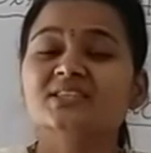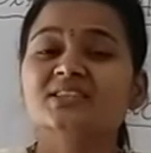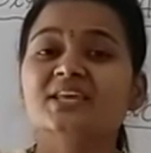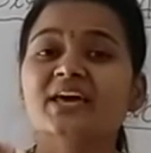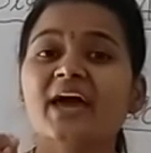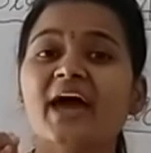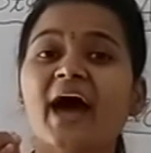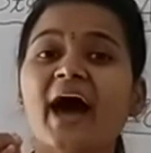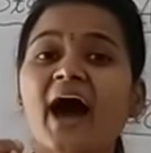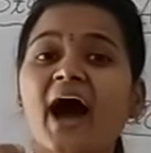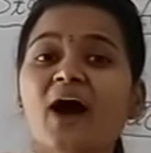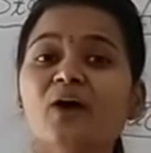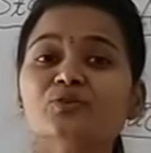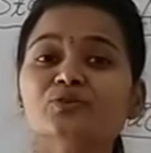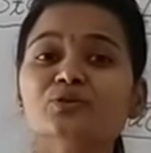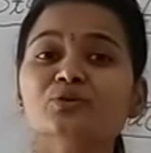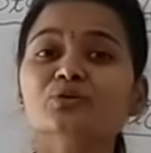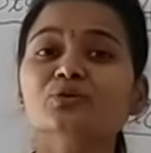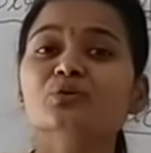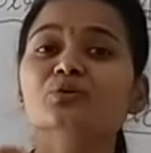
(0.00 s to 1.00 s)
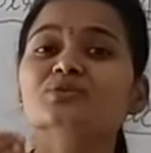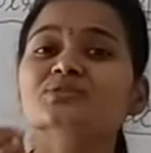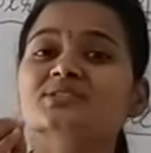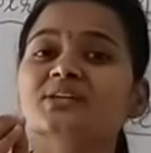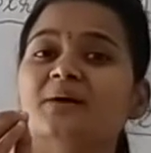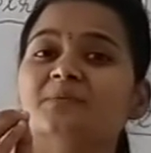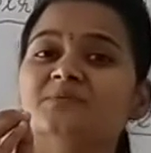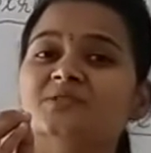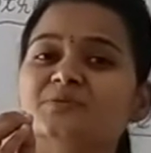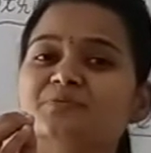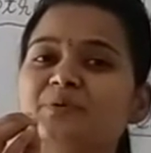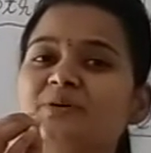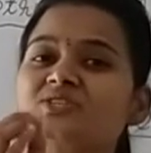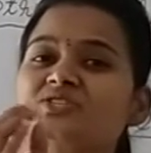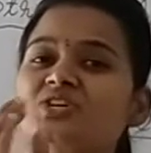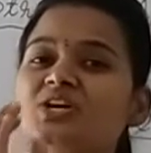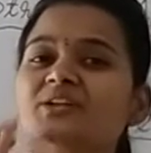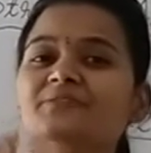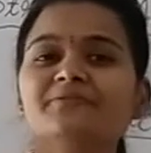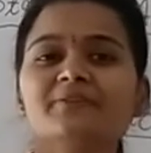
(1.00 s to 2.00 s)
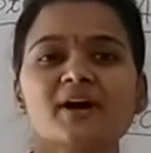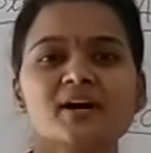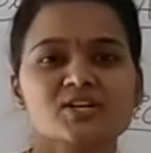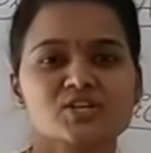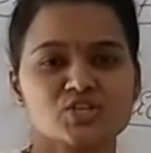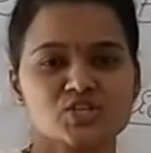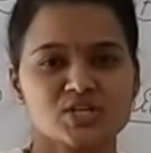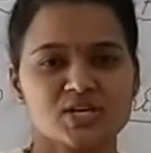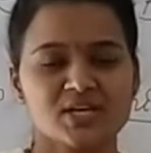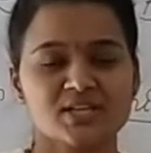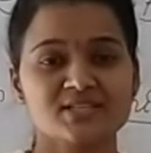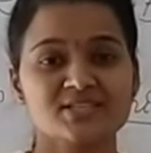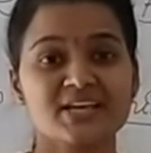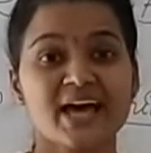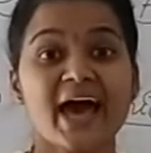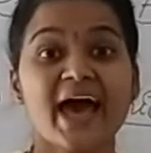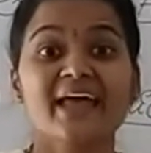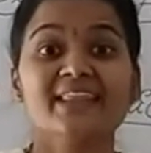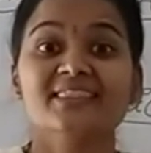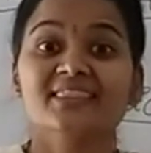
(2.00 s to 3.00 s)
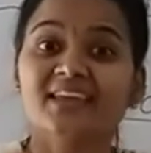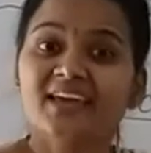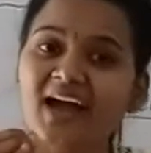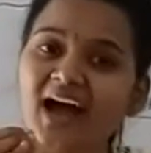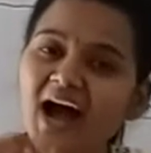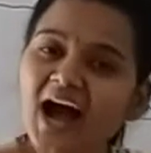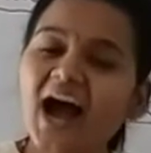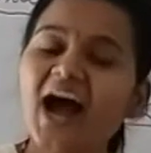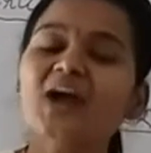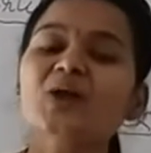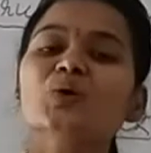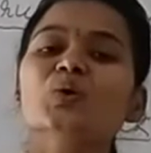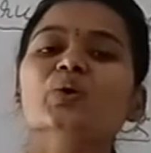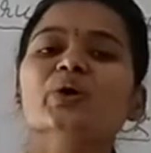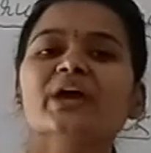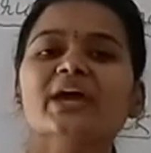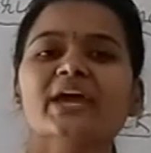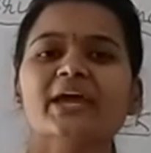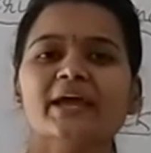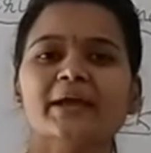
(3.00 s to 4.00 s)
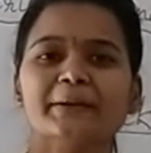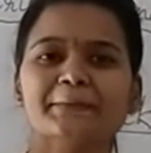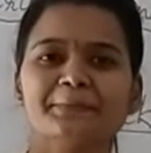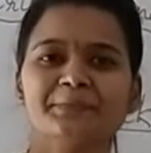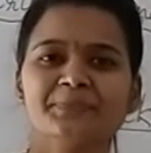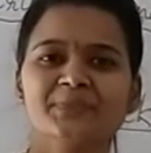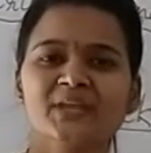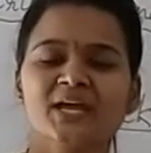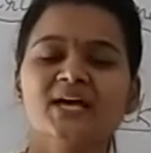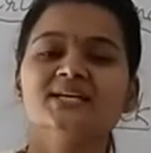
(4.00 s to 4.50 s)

they have to do some special functions, and they are doing.